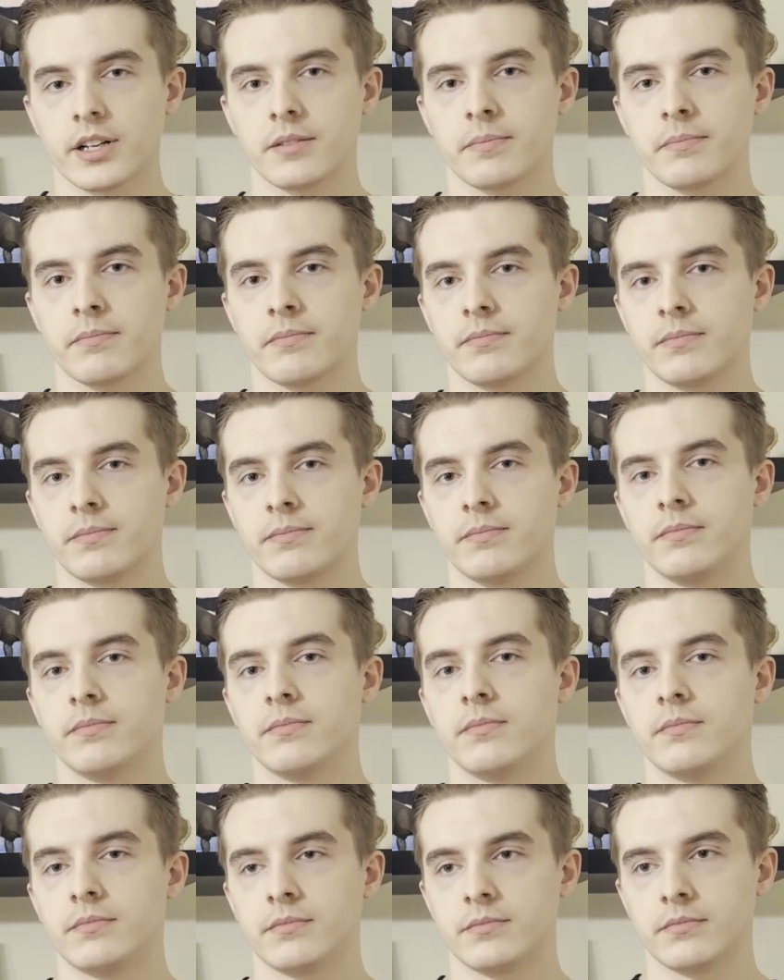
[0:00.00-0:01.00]
to
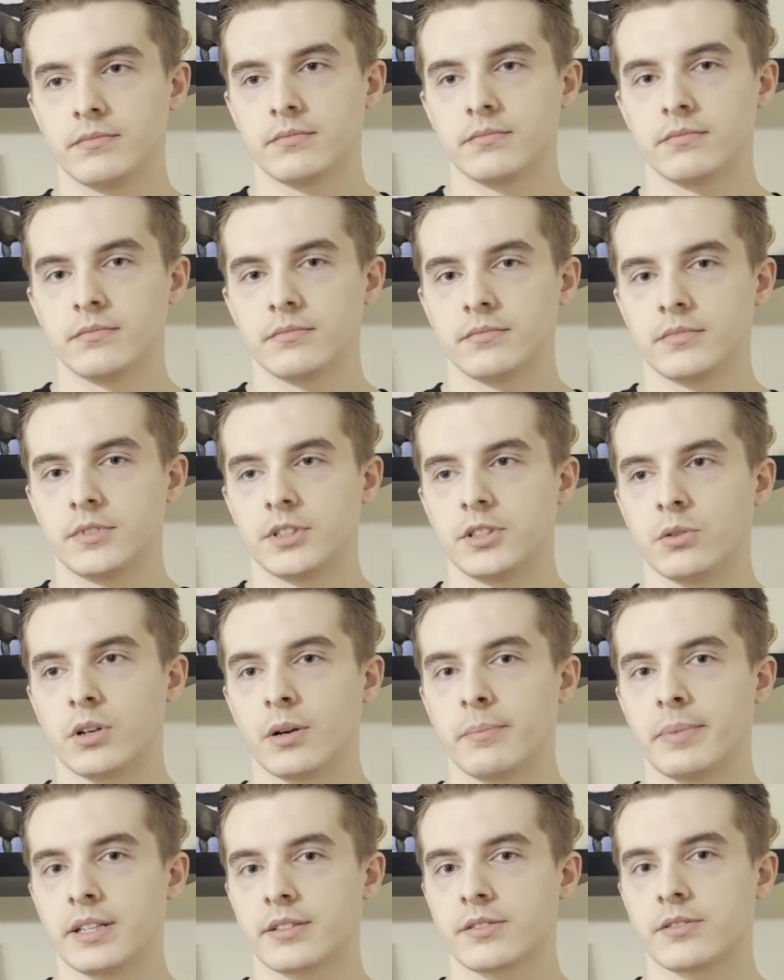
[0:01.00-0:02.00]
do our
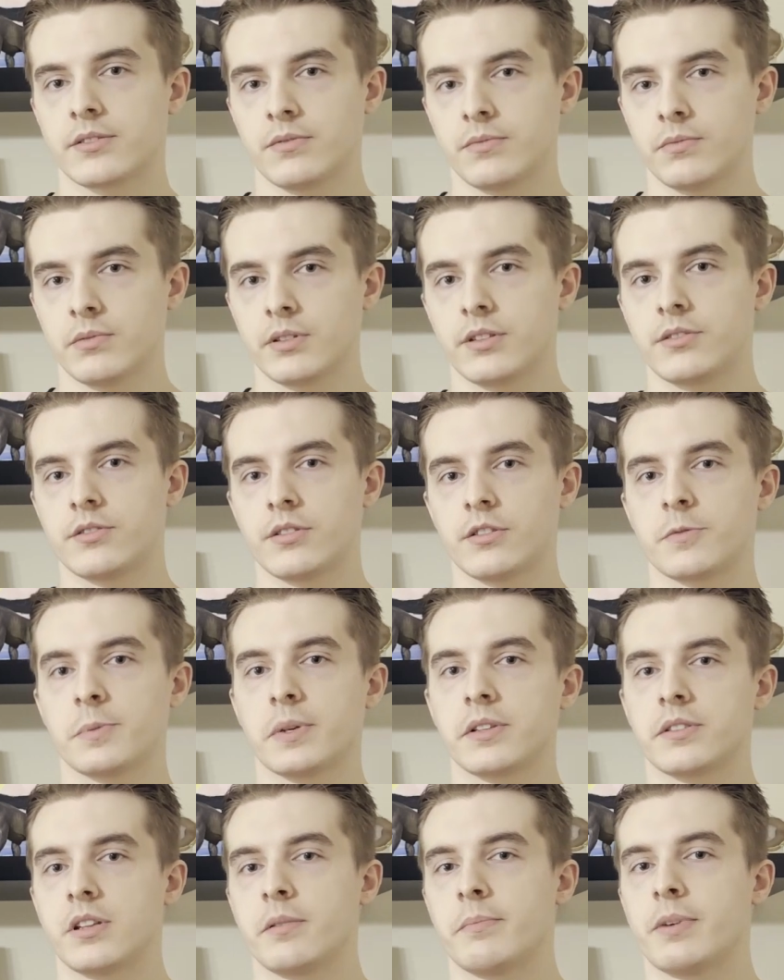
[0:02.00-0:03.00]
best with the church
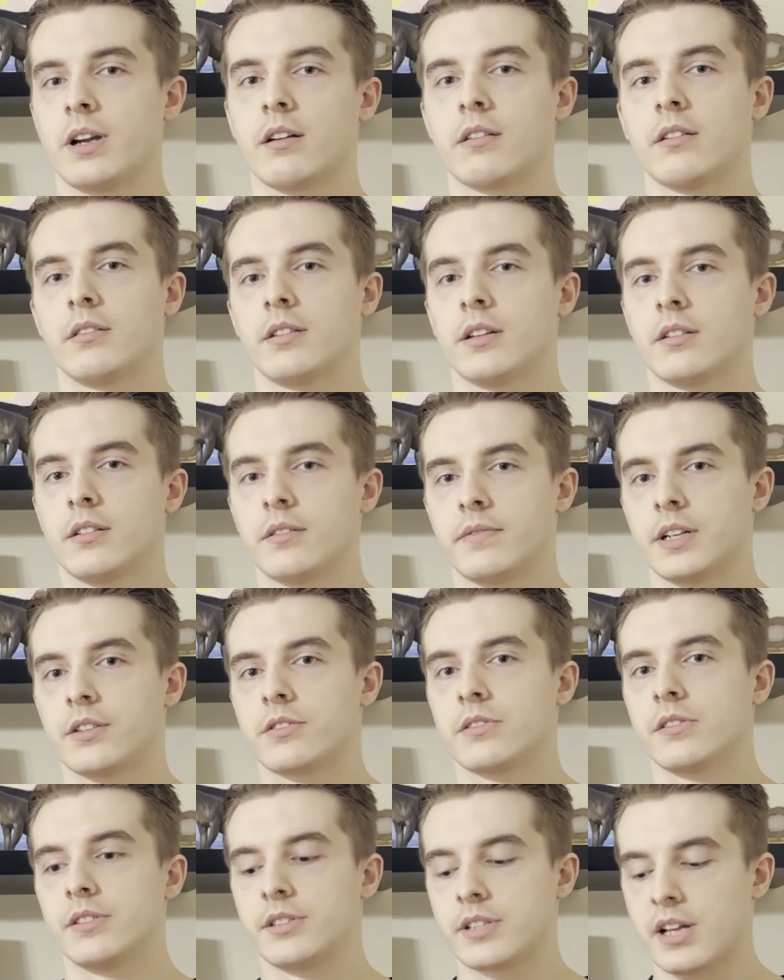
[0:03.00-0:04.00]
bells in the background. They'll
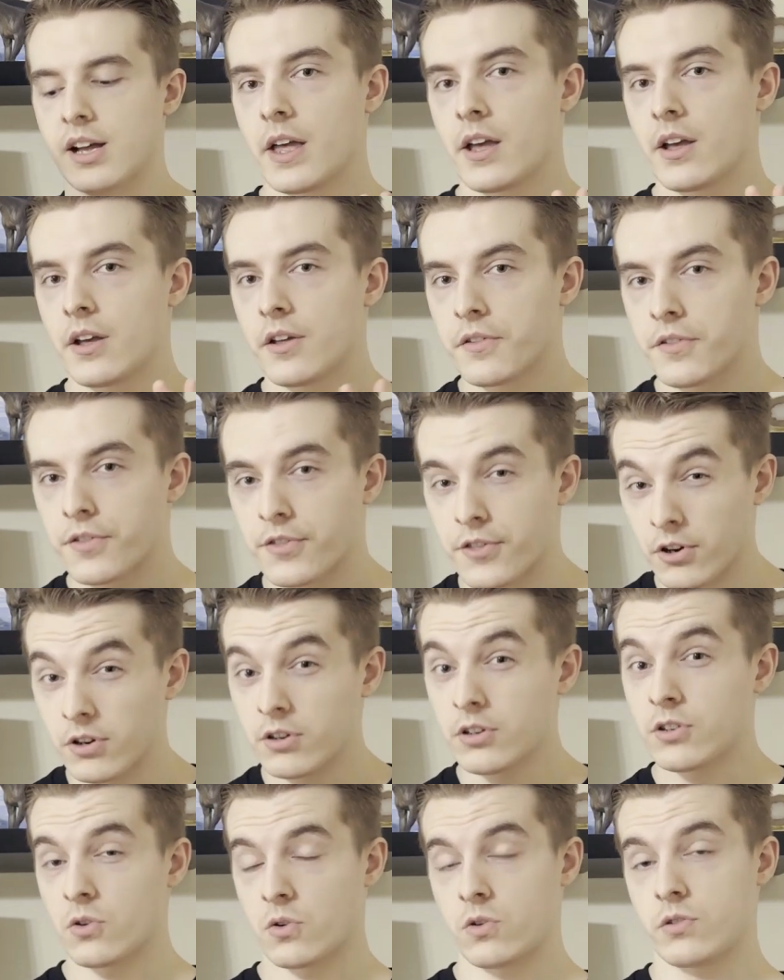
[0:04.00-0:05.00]
eventually stop.
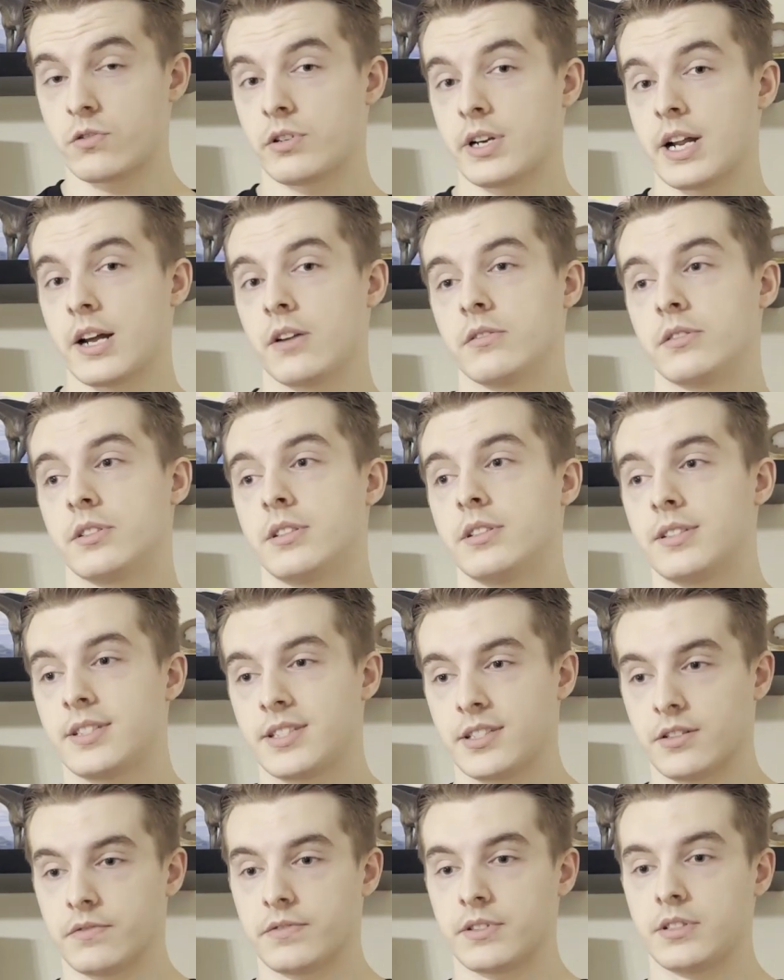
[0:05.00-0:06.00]
Third order nouns in
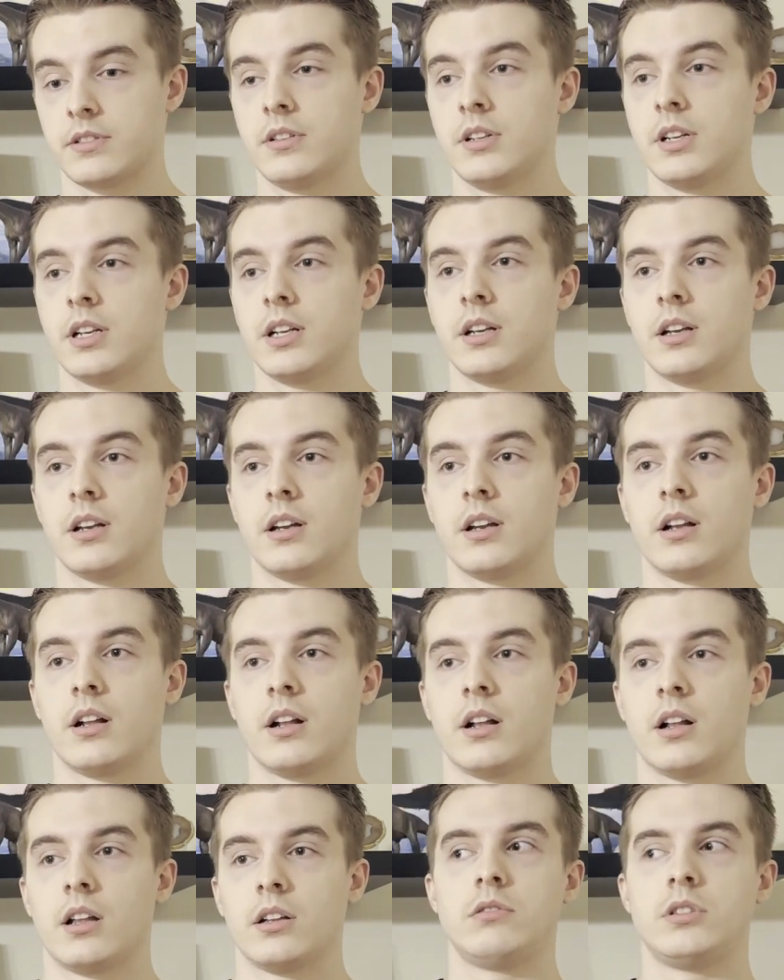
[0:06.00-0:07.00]
Sylvan
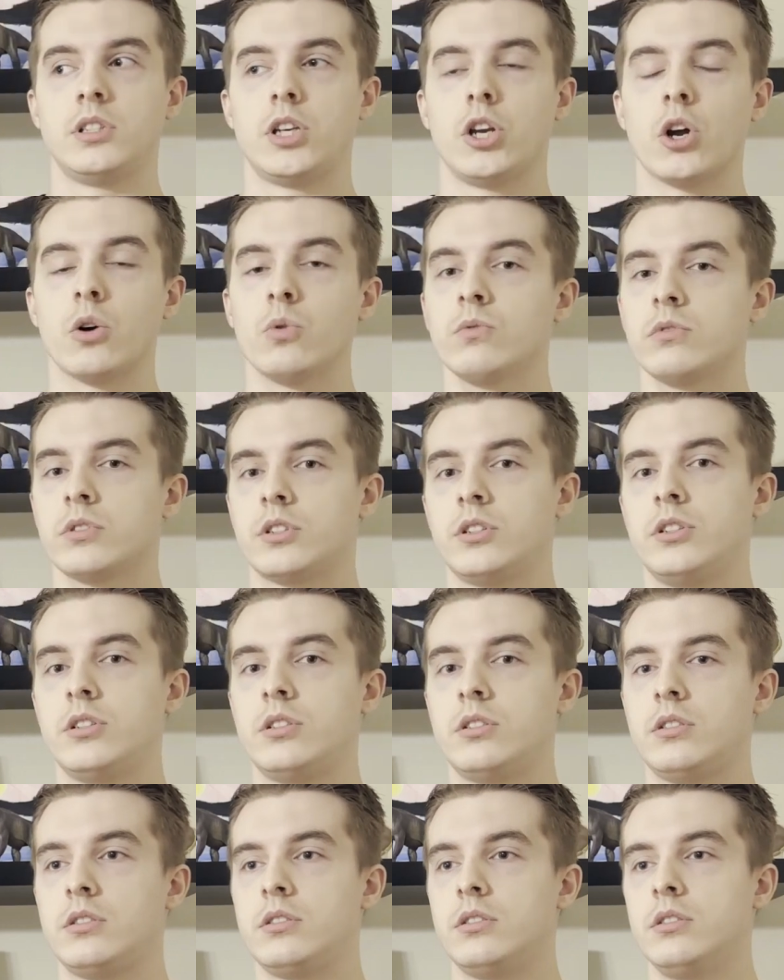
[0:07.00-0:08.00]
don't
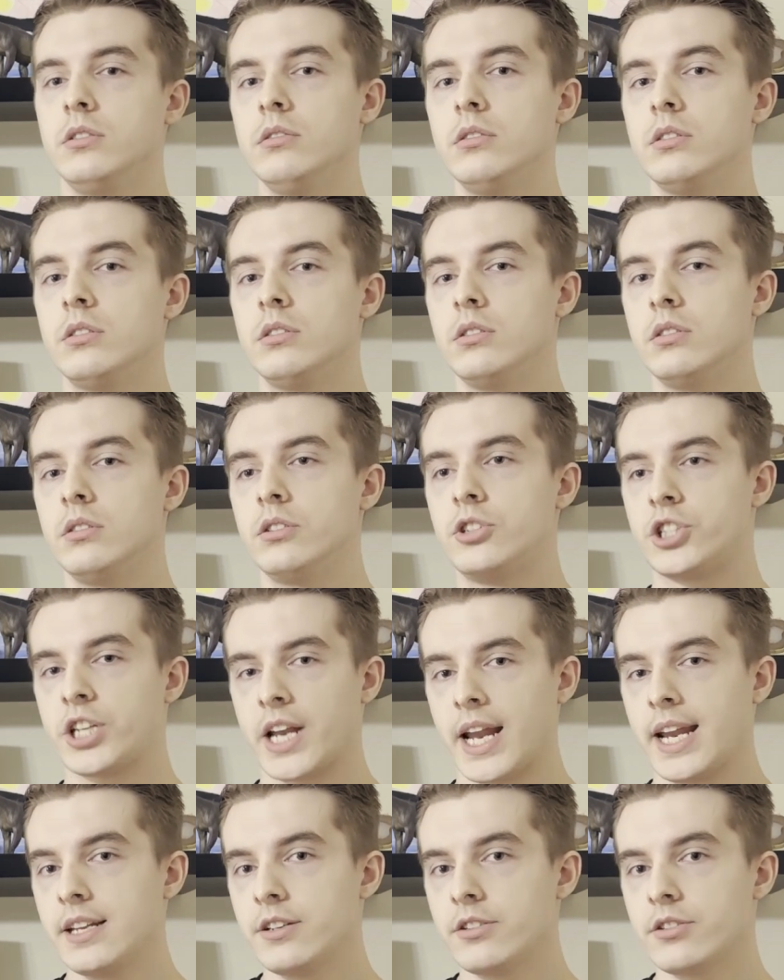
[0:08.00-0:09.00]

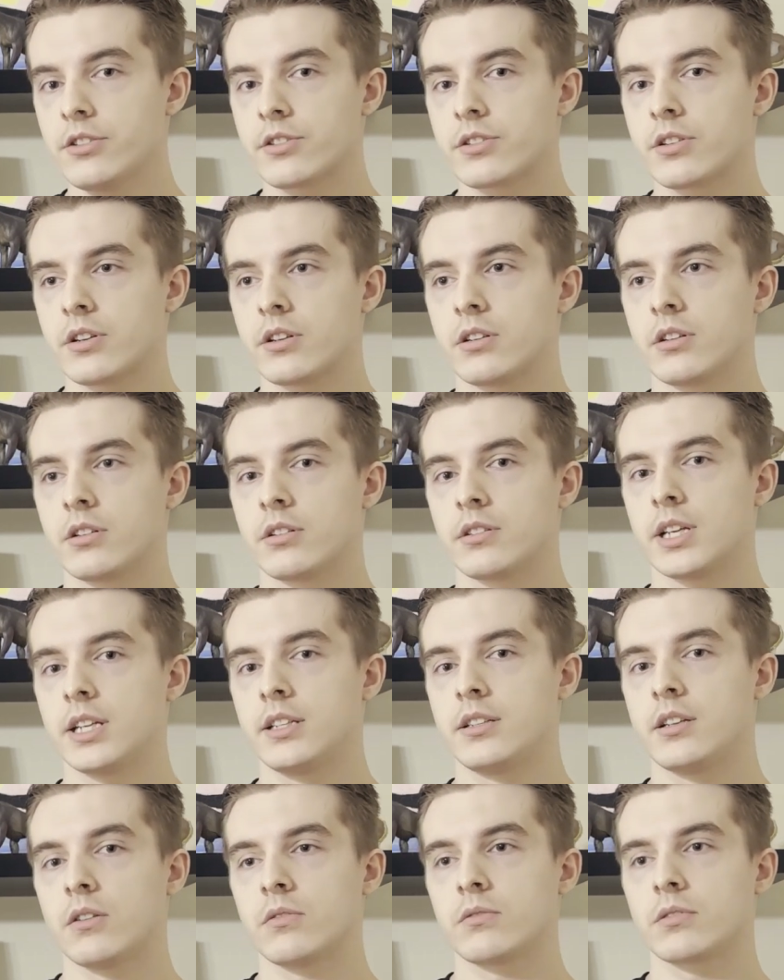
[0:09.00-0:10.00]
change, they
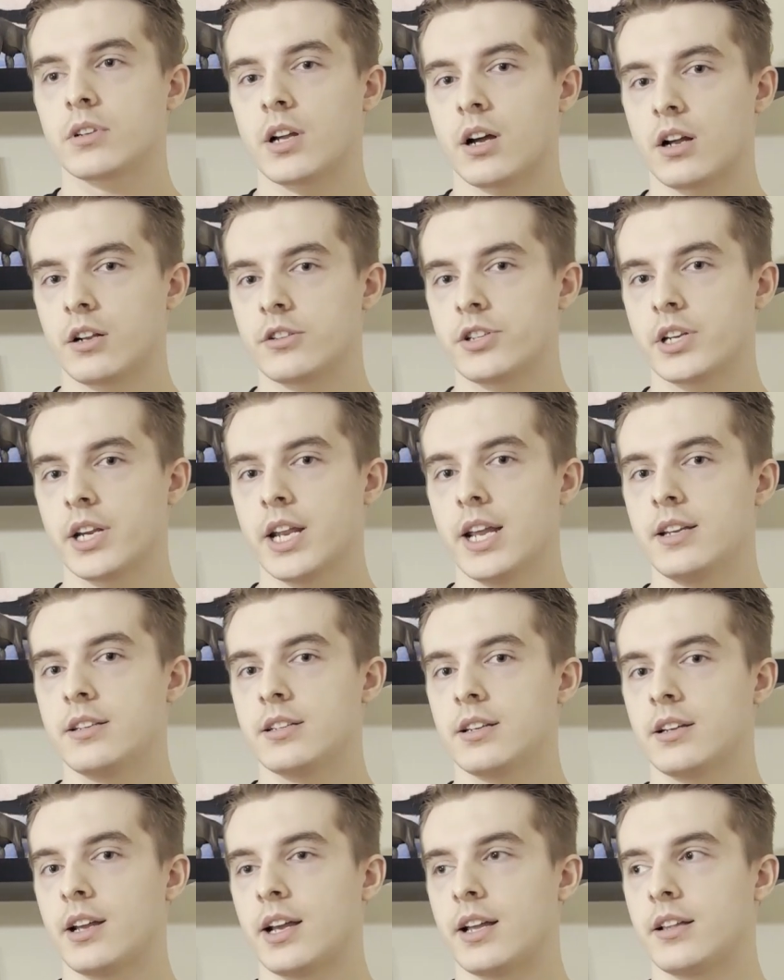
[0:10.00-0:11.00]
don't conjugate,
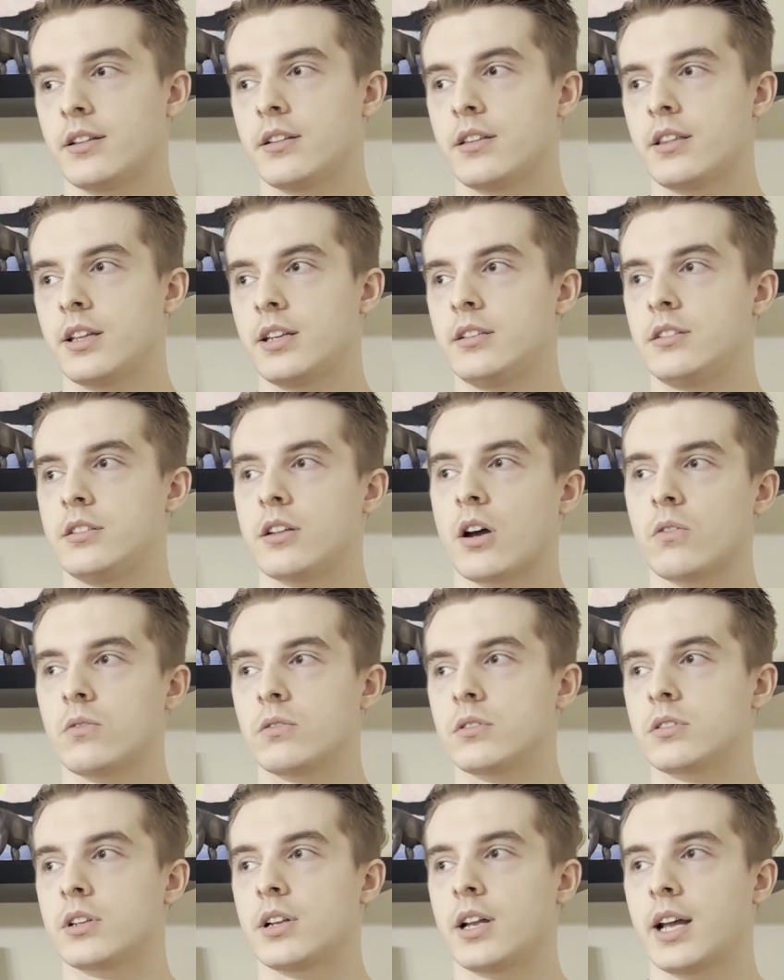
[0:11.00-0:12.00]
and they
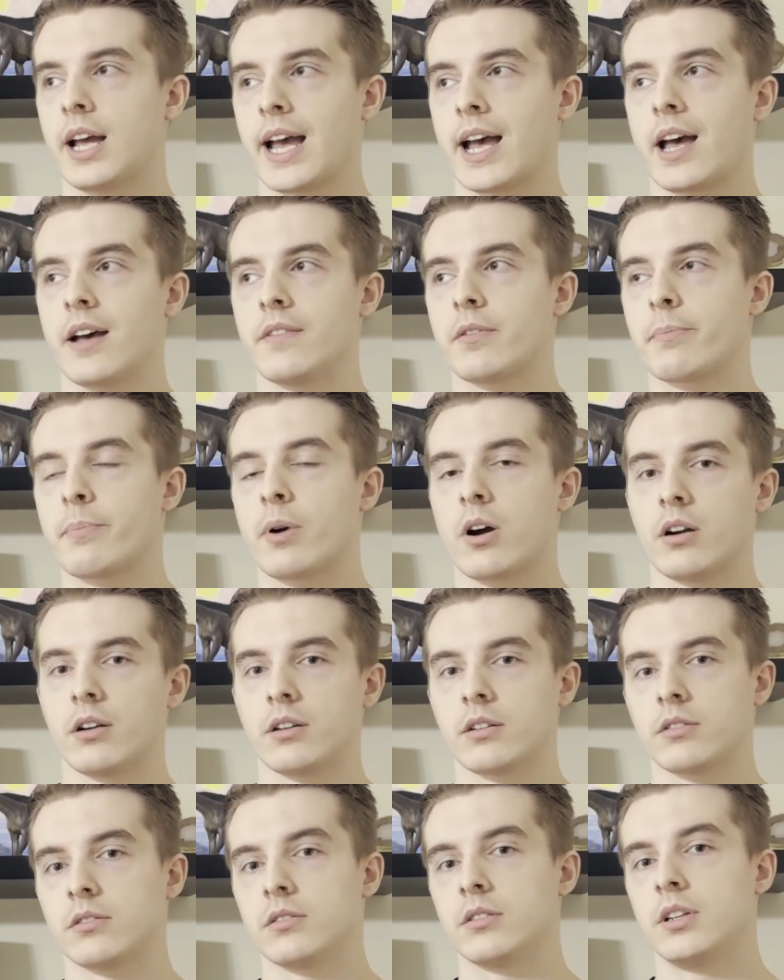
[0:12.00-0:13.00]
don't have a
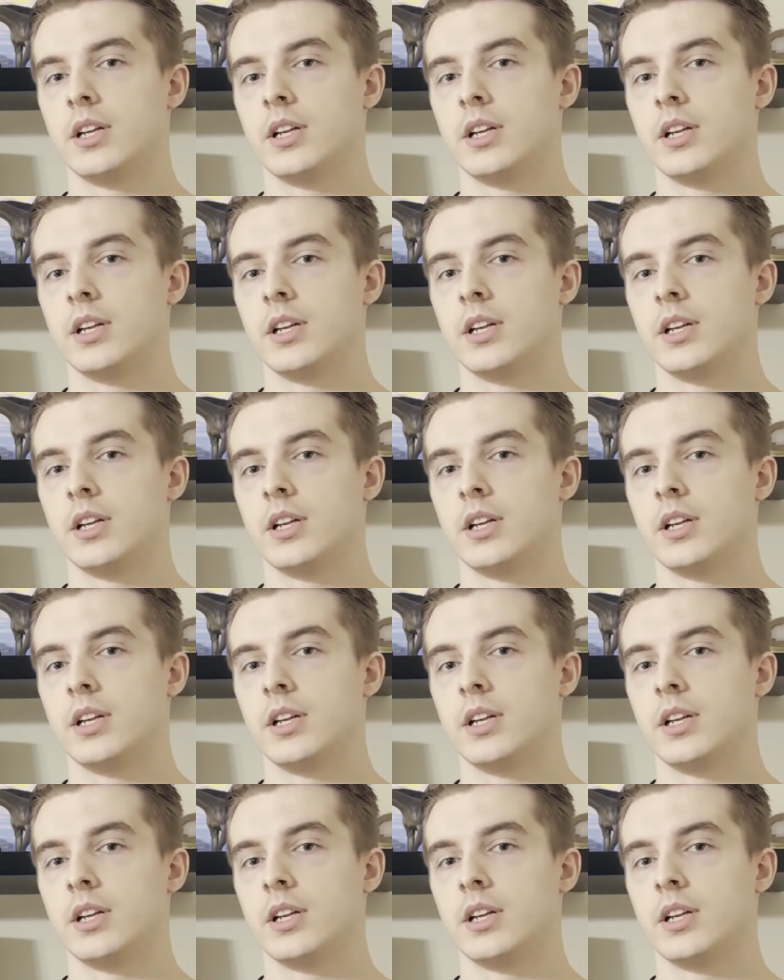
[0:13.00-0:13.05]
particle.